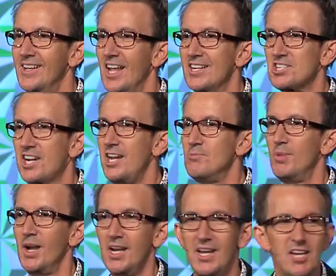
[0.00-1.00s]
Let's keep
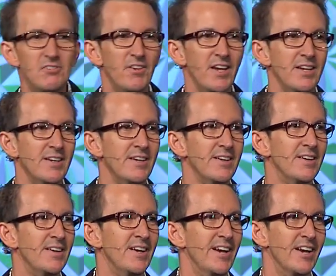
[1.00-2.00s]
believing
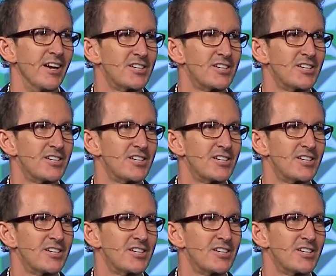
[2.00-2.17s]
in